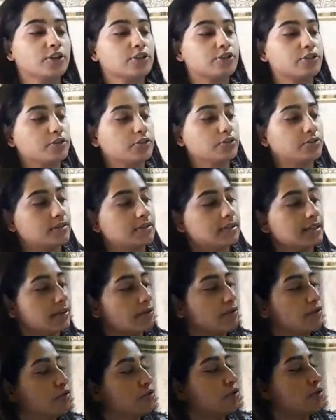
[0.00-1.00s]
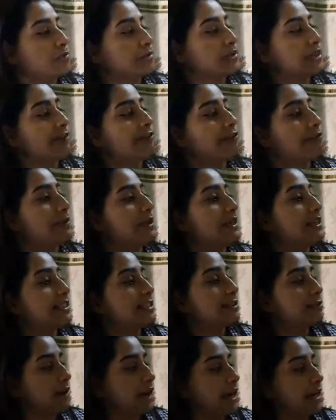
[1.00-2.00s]
So you see, rooms have been
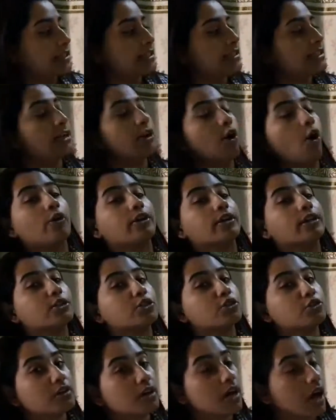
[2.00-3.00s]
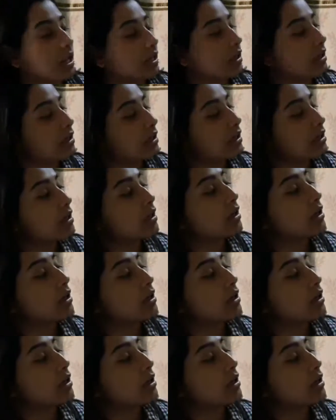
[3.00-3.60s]
divided according to color,